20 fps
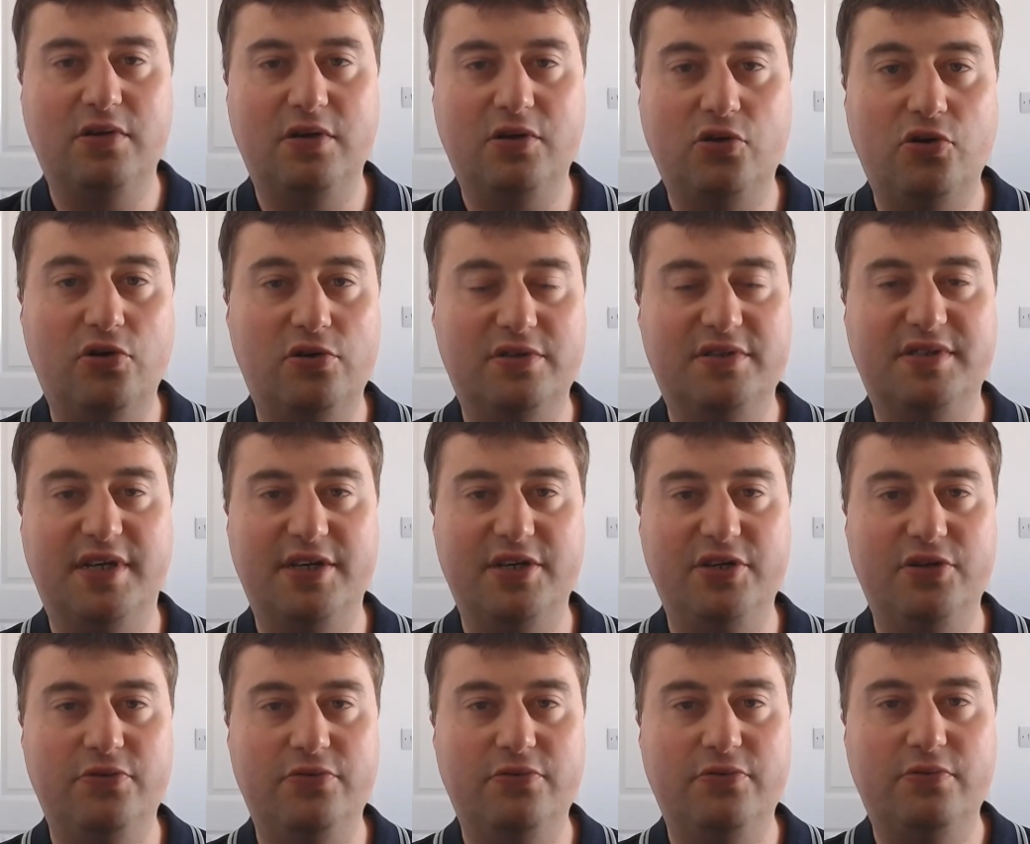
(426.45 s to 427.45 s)
costs that
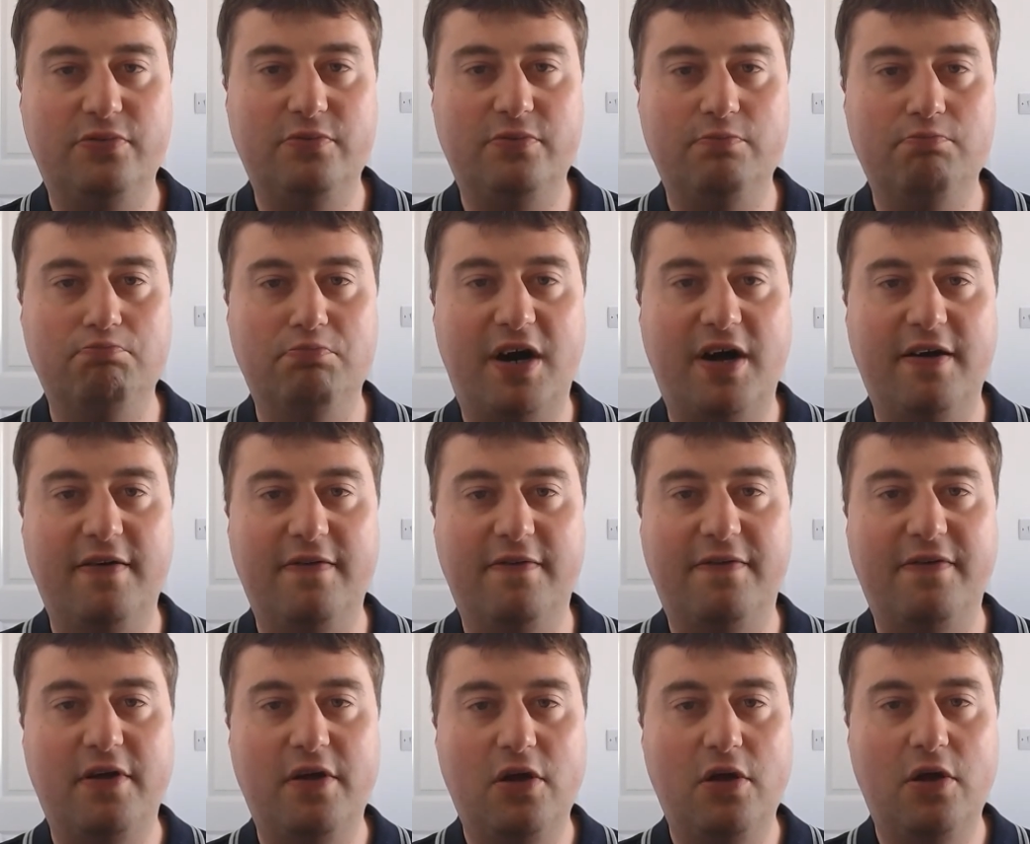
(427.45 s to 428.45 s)
you might have
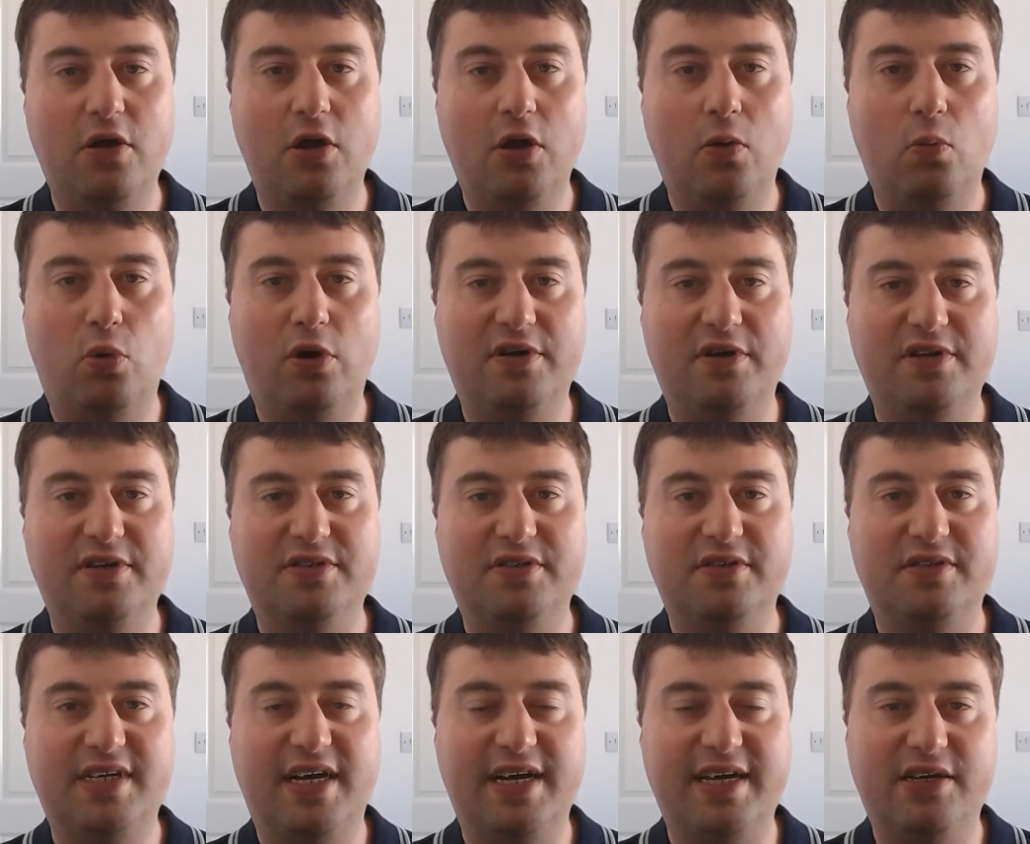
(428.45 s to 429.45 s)
wanted to
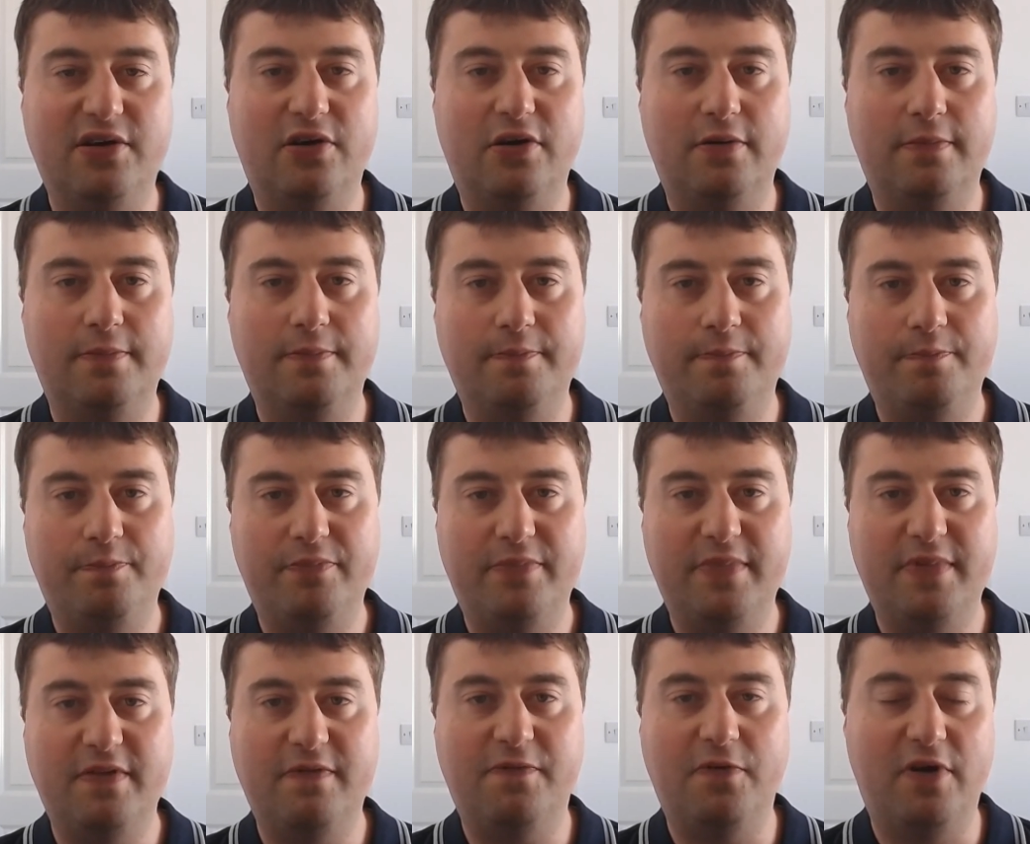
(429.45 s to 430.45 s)
take on
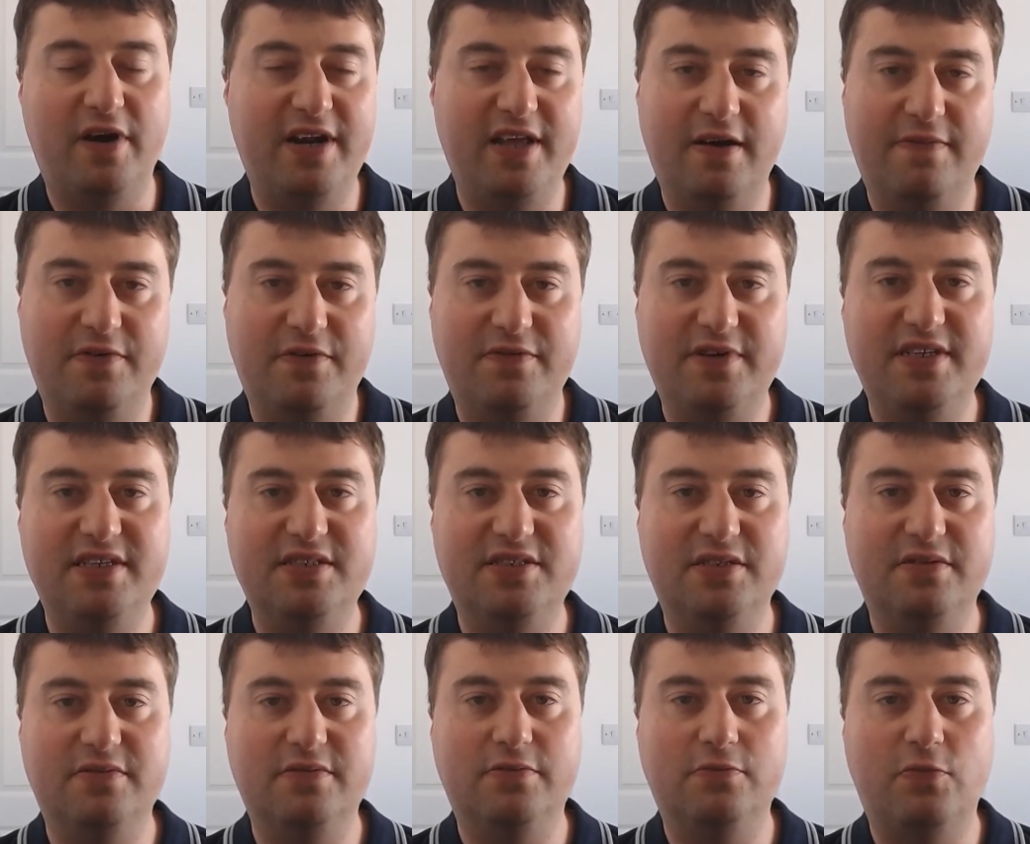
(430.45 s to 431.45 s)
for any other
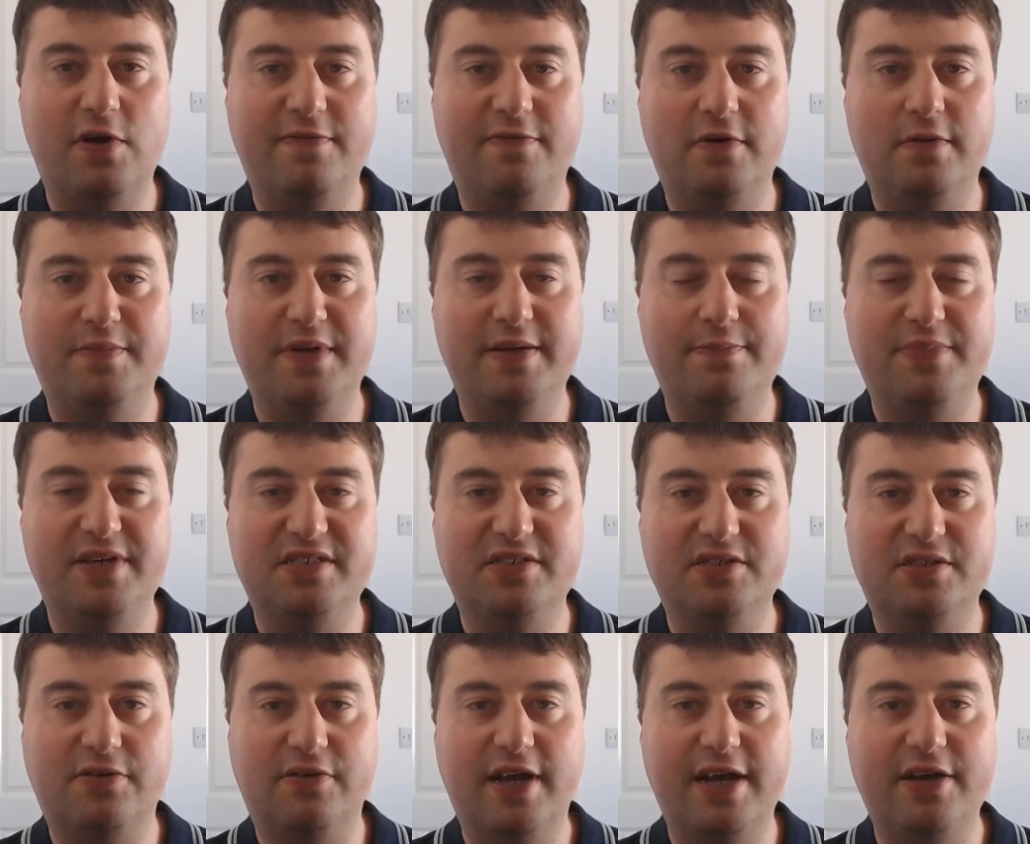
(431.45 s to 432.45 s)
reason, whether it be
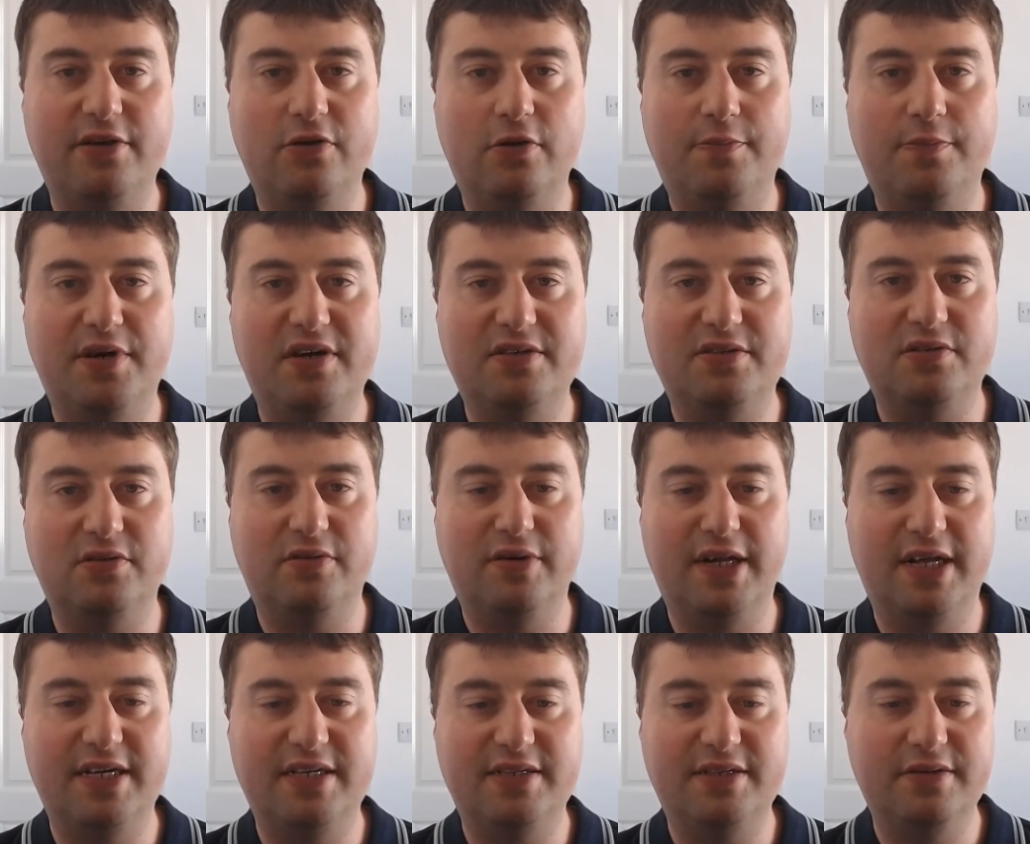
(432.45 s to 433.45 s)
business related or personal
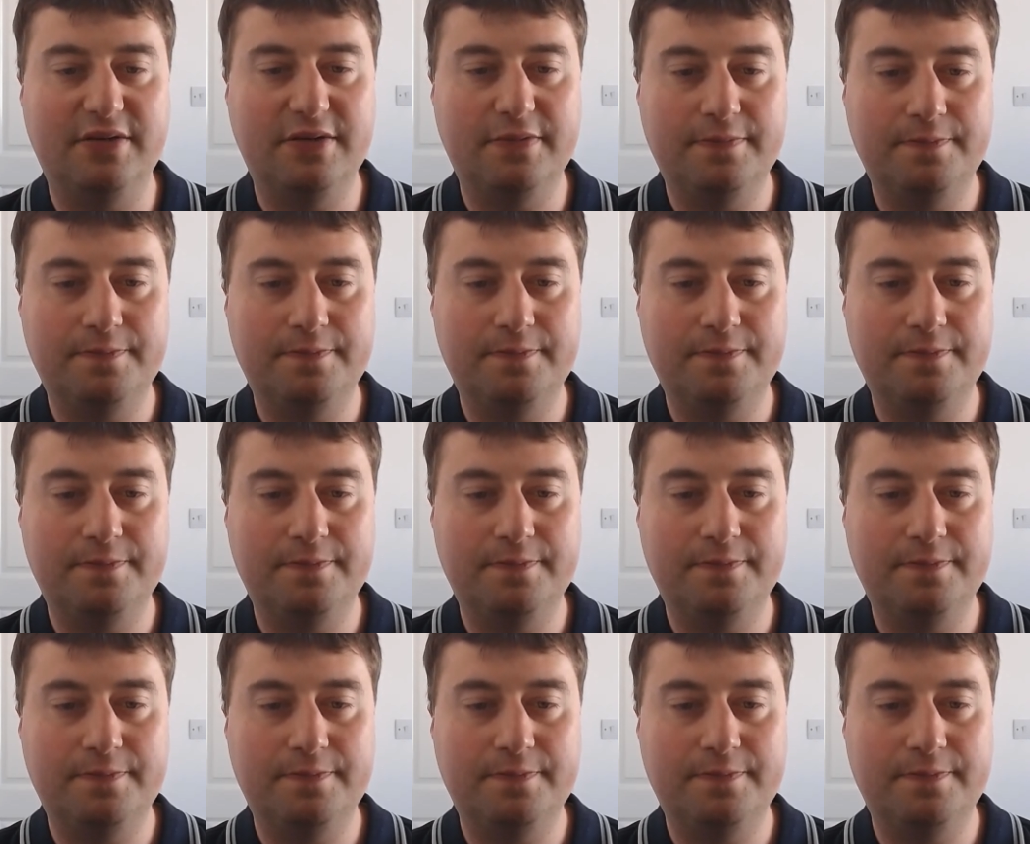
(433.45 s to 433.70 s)
related,